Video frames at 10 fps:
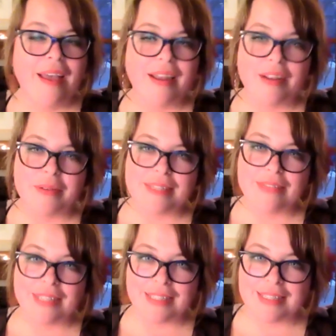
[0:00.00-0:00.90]
and I was
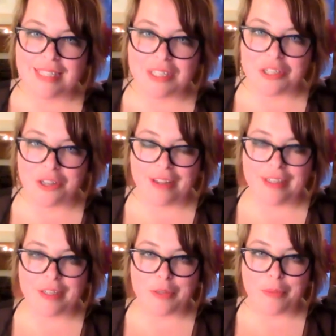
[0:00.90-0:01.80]
living in St.
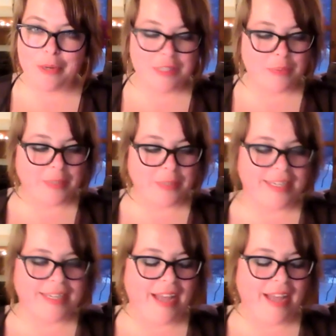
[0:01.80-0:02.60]
John, New Brunswick,